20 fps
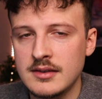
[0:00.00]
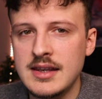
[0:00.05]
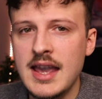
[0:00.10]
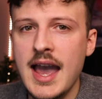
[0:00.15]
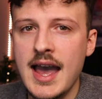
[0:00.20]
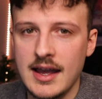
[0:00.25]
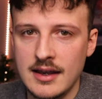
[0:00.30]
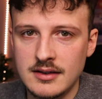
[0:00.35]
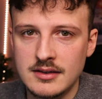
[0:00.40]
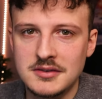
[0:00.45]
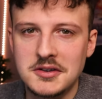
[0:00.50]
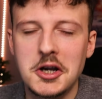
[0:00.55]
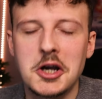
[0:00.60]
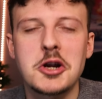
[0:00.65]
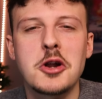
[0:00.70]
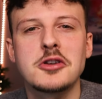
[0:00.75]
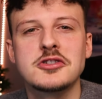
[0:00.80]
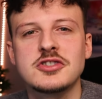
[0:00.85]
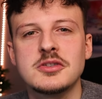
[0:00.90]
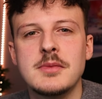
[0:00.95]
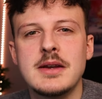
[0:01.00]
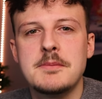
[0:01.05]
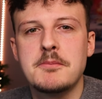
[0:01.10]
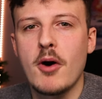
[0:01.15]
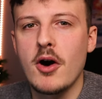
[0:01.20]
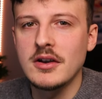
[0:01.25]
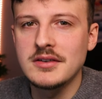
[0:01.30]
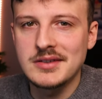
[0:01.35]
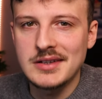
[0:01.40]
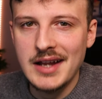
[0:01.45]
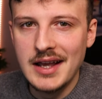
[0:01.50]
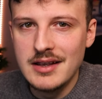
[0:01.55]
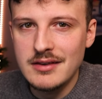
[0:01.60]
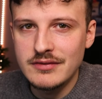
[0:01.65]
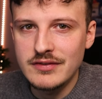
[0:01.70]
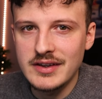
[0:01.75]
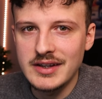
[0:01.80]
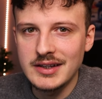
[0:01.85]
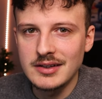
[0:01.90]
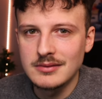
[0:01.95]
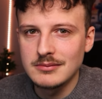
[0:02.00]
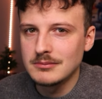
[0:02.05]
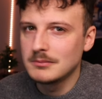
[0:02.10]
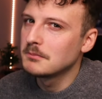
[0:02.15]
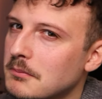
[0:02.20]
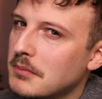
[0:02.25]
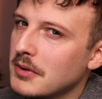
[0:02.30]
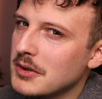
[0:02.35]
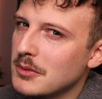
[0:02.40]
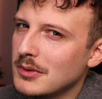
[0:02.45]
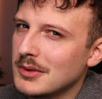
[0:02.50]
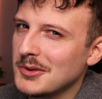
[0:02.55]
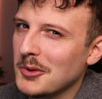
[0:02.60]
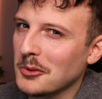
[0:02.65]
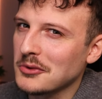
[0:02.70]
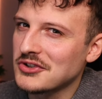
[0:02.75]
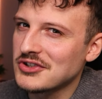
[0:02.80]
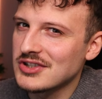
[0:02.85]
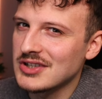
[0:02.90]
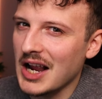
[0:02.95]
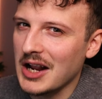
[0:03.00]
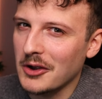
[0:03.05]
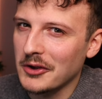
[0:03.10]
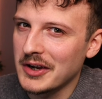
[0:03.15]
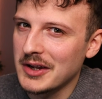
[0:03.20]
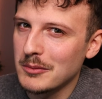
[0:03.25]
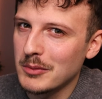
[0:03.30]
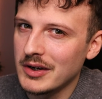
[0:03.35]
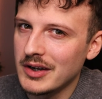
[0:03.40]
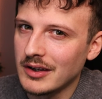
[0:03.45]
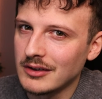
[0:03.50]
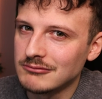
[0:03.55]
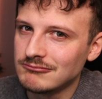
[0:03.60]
Yeah, God also made poison ivy. But you wouldn't go and suck on it, would you?